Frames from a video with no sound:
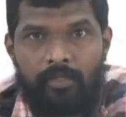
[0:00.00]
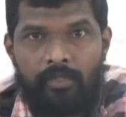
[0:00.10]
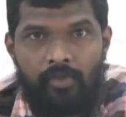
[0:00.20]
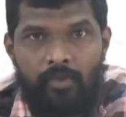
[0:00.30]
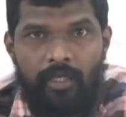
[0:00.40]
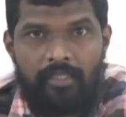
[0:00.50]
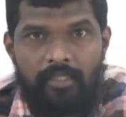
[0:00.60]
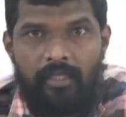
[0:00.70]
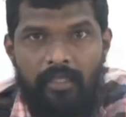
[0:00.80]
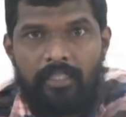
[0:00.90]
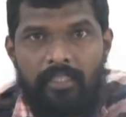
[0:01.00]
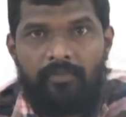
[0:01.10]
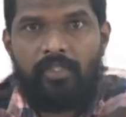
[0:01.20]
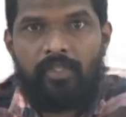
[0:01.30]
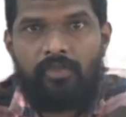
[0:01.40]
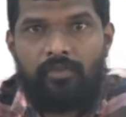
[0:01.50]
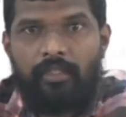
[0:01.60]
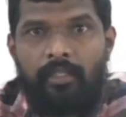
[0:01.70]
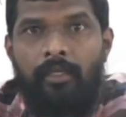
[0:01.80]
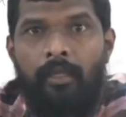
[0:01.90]
So what is the last features of
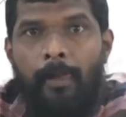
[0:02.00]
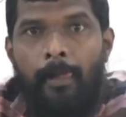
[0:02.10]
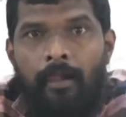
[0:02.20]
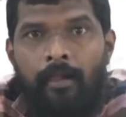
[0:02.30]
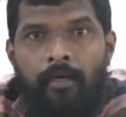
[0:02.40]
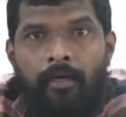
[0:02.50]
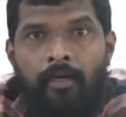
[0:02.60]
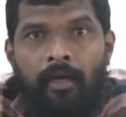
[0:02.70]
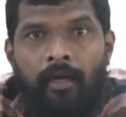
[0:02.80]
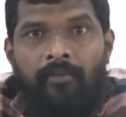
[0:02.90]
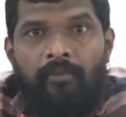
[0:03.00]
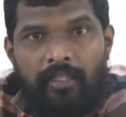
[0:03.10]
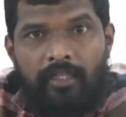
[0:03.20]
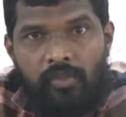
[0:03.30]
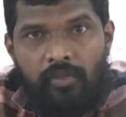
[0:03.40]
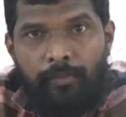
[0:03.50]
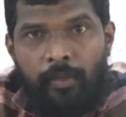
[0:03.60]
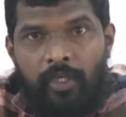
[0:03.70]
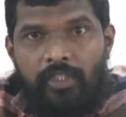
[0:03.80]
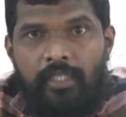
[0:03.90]
the factors of
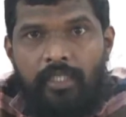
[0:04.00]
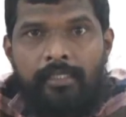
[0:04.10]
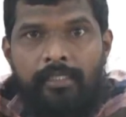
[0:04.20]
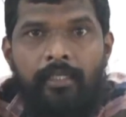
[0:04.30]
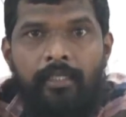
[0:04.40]
production is